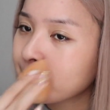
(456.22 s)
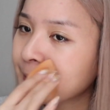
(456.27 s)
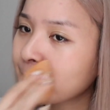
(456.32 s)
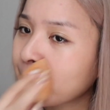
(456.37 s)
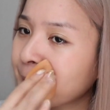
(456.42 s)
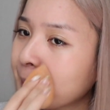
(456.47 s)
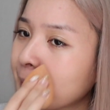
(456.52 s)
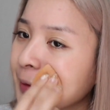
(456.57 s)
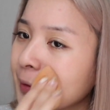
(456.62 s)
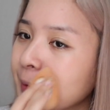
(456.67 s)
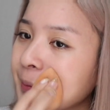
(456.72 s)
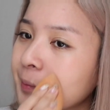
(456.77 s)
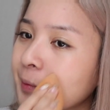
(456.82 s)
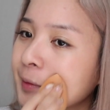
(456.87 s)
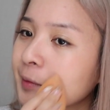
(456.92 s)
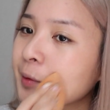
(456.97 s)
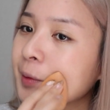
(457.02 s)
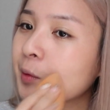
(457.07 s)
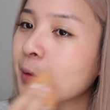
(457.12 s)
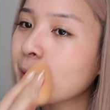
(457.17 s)
the beauty
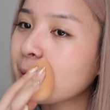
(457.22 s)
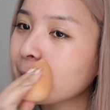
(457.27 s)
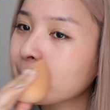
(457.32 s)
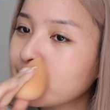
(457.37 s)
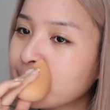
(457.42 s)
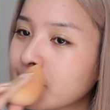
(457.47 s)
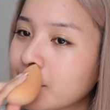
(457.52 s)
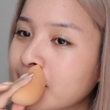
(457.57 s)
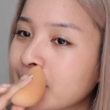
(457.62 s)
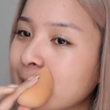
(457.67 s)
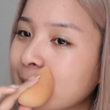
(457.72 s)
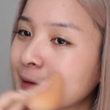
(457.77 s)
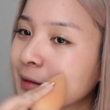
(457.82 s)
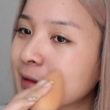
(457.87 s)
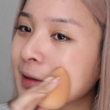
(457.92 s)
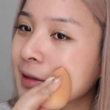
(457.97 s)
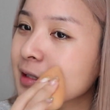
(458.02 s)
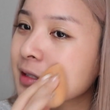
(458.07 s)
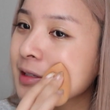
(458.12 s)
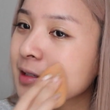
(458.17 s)
blender holder that
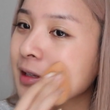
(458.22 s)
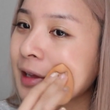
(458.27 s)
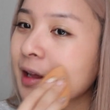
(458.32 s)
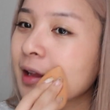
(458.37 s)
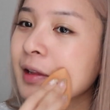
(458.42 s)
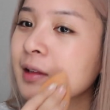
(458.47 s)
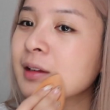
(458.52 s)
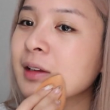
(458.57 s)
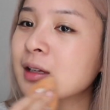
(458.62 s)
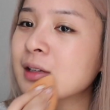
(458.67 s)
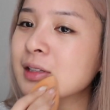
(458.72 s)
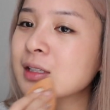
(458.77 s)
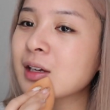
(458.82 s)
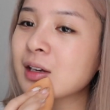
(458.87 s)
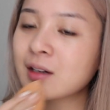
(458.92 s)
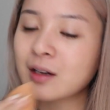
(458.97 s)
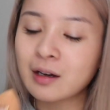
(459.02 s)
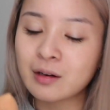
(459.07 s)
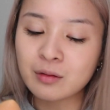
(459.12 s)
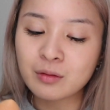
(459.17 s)
they sell. It's
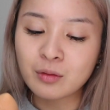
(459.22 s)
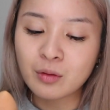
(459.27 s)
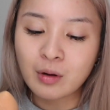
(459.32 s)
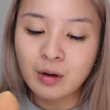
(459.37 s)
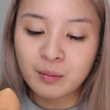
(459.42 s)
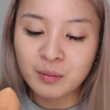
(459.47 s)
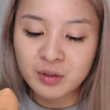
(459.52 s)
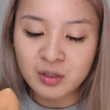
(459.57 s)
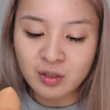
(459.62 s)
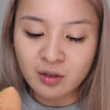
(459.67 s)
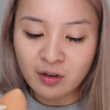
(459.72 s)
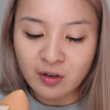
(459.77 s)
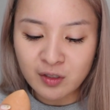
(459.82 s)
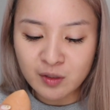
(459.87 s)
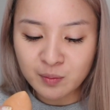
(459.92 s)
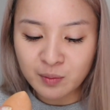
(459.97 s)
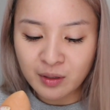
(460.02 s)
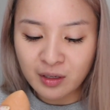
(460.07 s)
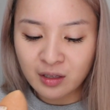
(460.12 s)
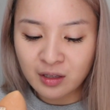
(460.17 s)
like, I don't know how much it
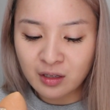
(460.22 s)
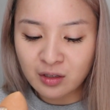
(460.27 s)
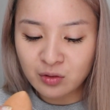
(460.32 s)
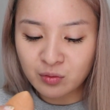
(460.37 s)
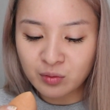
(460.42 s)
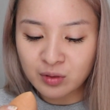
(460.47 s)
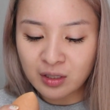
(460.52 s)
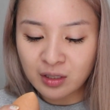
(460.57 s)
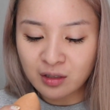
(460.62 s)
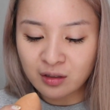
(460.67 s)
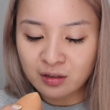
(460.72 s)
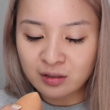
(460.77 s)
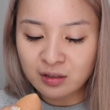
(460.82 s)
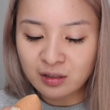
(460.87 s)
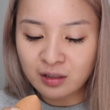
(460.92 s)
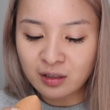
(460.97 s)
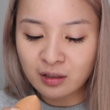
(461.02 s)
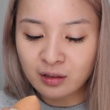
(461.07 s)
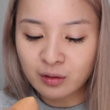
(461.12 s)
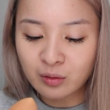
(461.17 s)
costs, but I think it's ridiculous,
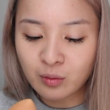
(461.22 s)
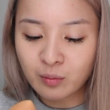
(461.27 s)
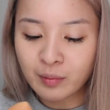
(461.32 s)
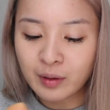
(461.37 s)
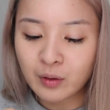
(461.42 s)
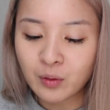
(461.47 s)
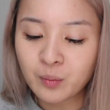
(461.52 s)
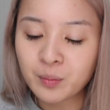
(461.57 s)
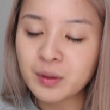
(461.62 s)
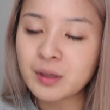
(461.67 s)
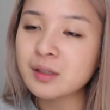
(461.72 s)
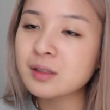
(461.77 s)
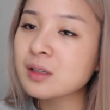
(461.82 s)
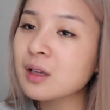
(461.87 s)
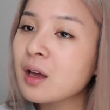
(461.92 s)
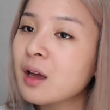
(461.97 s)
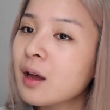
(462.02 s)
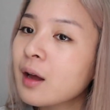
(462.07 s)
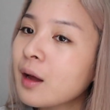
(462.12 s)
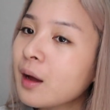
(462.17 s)
like a little metal piece.
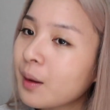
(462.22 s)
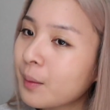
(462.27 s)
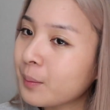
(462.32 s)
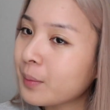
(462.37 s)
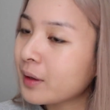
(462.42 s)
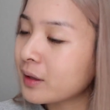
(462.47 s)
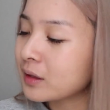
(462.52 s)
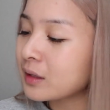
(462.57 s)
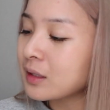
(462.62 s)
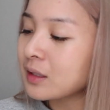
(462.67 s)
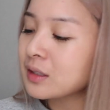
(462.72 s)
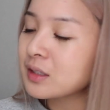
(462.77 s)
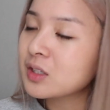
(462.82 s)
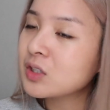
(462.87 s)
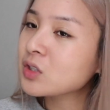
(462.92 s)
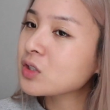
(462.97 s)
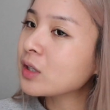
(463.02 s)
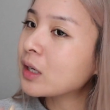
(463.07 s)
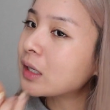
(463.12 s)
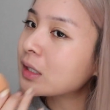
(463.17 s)
But this
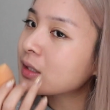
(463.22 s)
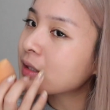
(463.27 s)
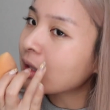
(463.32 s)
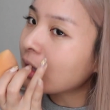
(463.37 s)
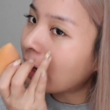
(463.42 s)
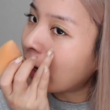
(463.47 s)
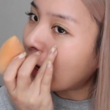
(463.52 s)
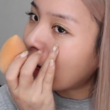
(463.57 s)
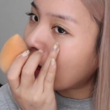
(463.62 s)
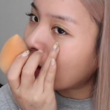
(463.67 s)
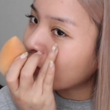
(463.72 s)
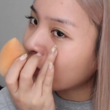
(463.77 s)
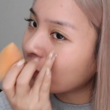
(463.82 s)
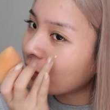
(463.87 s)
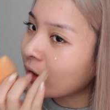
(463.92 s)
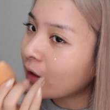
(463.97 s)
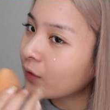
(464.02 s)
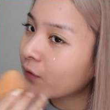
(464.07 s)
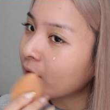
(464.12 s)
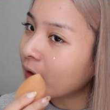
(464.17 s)
is just half
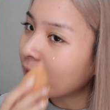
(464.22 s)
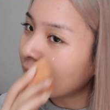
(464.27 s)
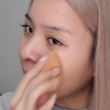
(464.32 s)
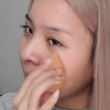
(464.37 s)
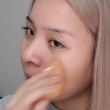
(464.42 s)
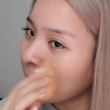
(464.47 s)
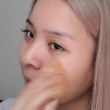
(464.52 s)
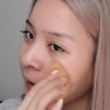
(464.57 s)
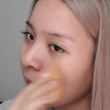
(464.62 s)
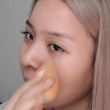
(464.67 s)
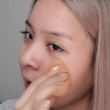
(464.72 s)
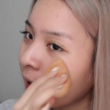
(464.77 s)
of a